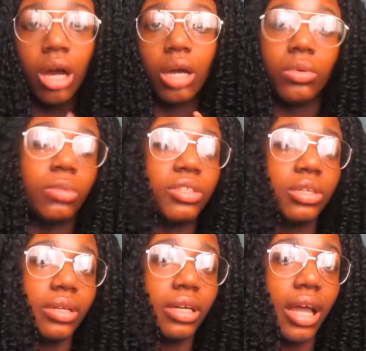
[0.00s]
will be
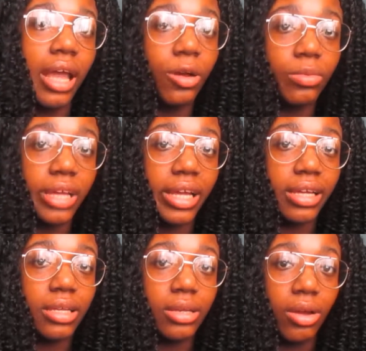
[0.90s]
doing a
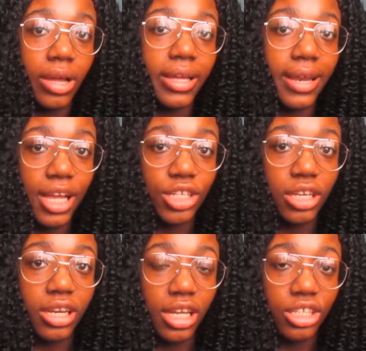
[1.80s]
updated Nike
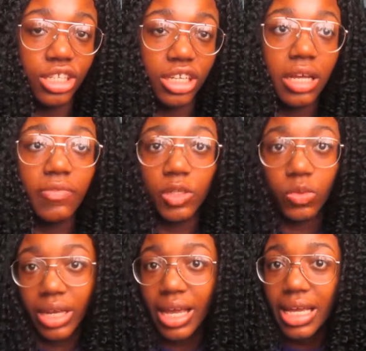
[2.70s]
collection next year for
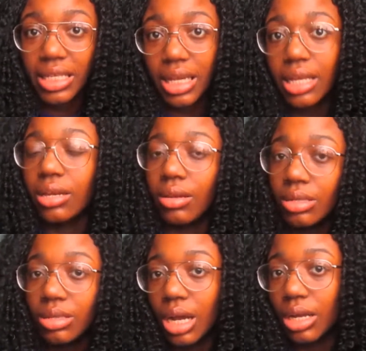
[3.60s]
2018
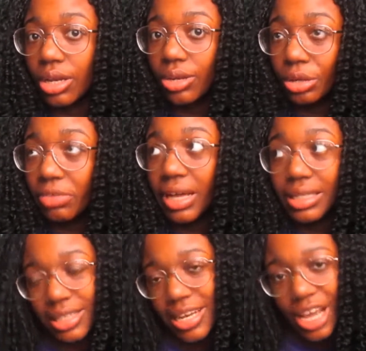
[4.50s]
alongside a new
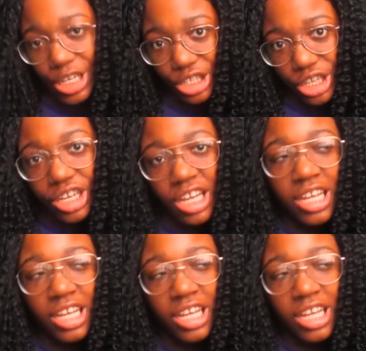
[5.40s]
man's collection.